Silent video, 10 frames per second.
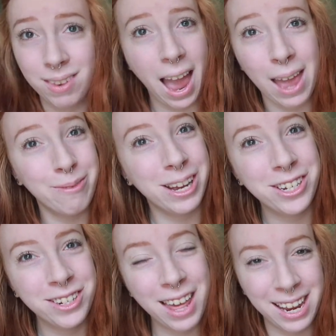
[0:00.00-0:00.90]
I
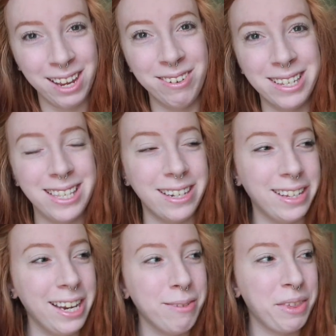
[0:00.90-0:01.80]
wish that he was still
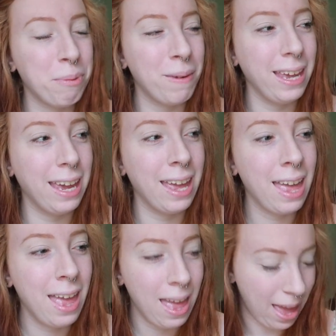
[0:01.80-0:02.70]
here with me.
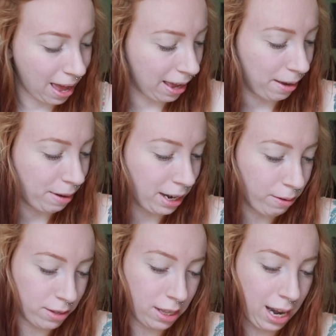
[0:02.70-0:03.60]
And he
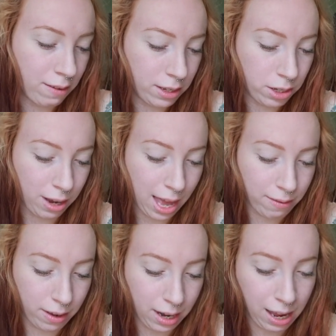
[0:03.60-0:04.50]
was in the Navy, so I
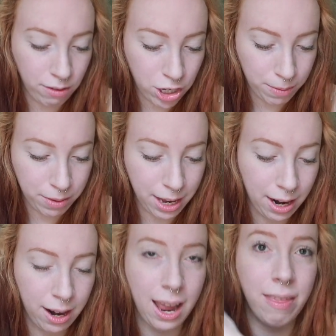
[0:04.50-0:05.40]
have a Navy ship
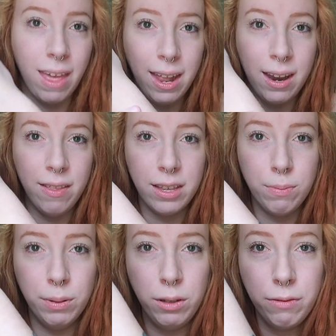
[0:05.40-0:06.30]
there. And then this
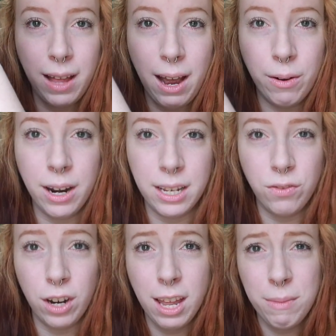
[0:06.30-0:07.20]
blue flower is
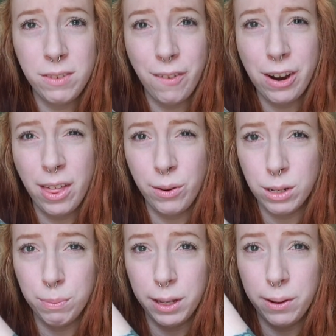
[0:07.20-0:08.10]
for him. His favorite color
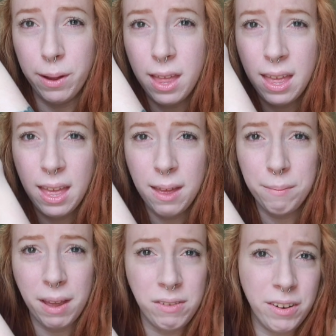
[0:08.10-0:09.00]
was blue.
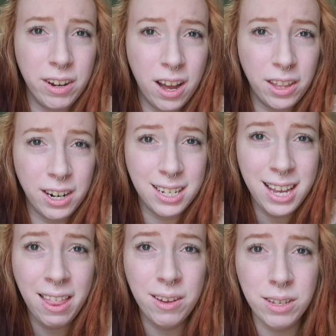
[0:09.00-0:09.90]
My favorite color is
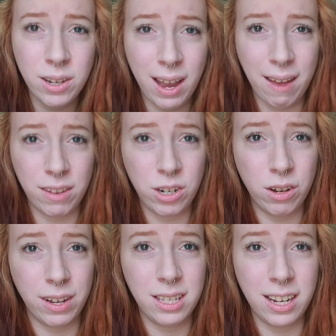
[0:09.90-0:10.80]
yellow, so I have the 2
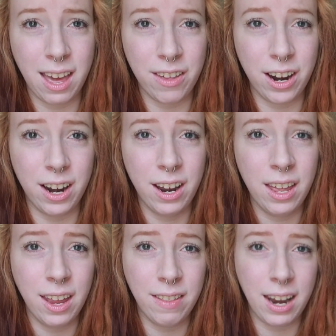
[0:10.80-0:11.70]
of us together.
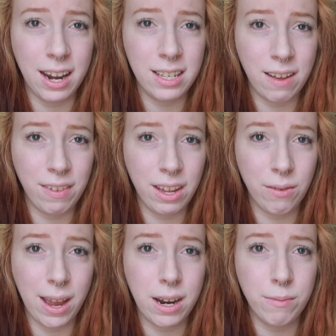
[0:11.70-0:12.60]
And then I just have like a
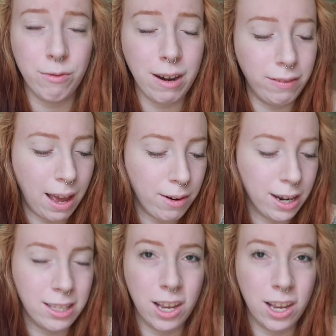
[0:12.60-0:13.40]
random red flower because